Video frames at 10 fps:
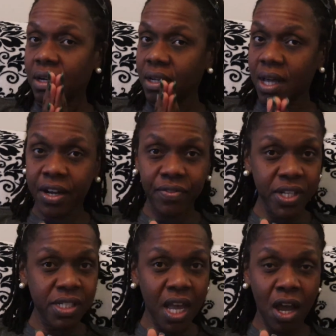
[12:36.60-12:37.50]
A lot of
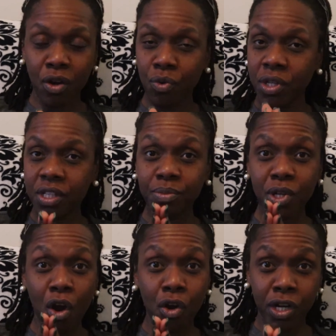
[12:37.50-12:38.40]
these
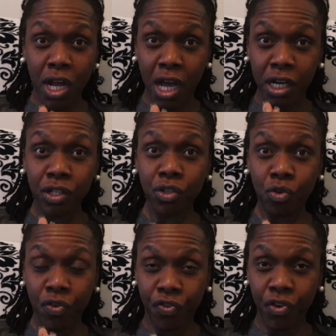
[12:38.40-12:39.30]
algorithms are not
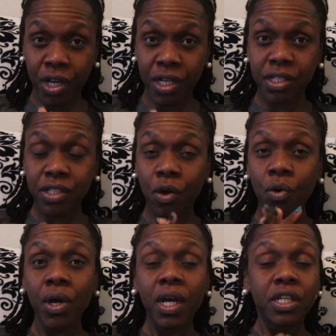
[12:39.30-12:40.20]
your friend.
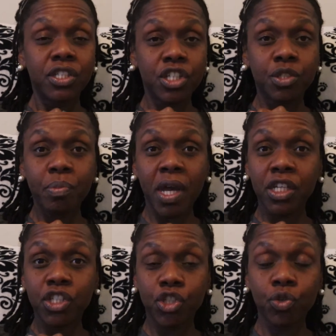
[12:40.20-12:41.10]
So just
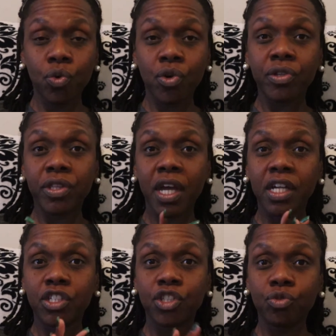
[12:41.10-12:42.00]
make sure
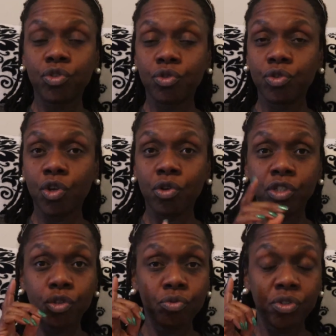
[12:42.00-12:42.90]
that you do your
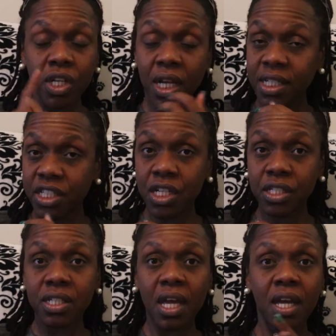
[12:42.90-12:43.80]
due
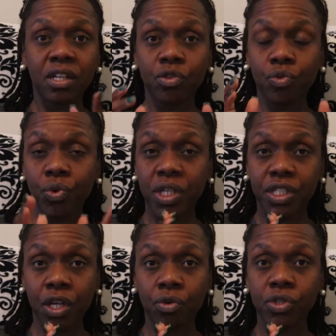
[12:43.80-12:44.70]
diligence and do
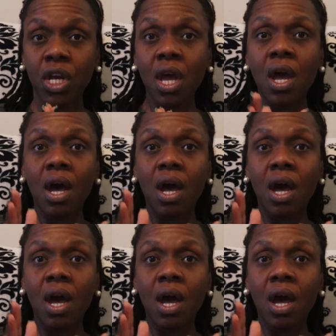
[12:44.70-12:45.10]
research.